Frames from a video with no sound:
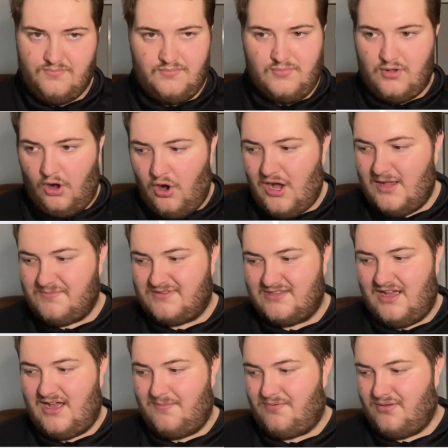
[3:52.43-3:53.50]
hyped
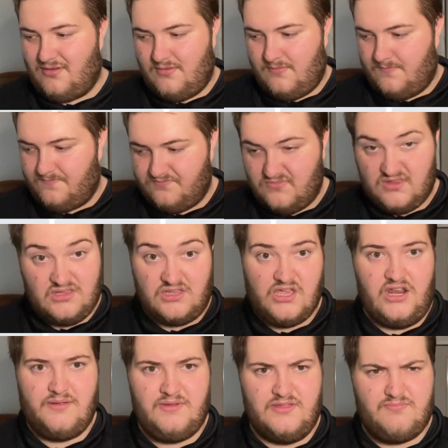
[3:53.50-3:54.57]
up,
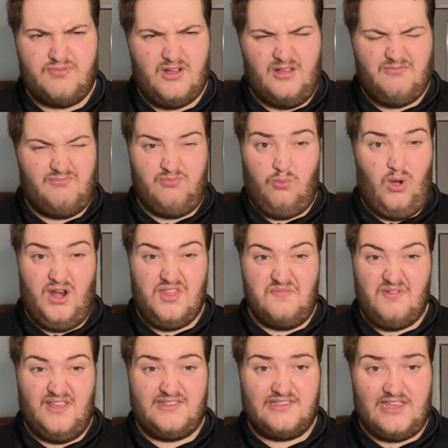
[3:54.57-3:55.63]
going to be one of the
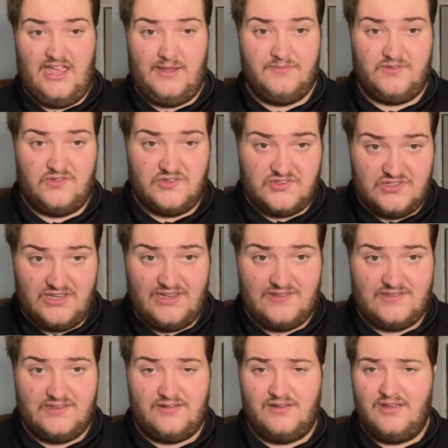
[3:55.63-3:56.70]
best games of the
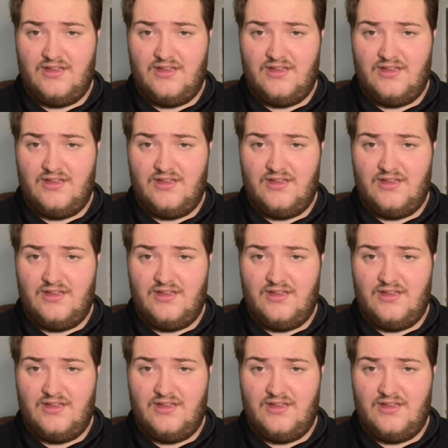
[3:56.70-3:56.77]
season.